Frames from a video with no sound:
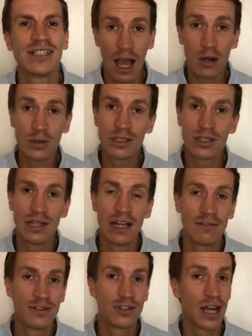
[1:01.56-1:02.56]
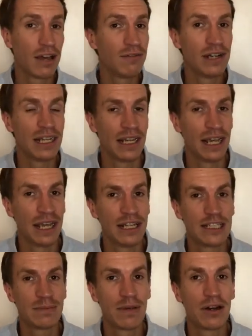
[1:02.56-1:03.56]
I also love traveling and
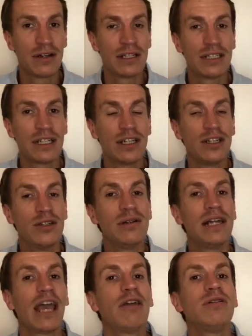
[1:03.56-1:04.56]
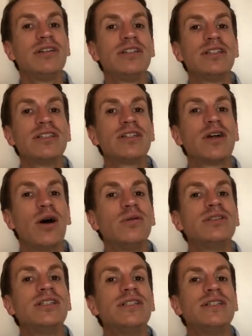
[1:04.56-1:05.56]
experiencing new languages,
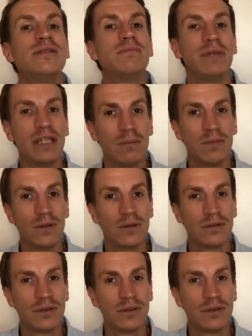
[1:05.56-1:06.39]
cultures, and people.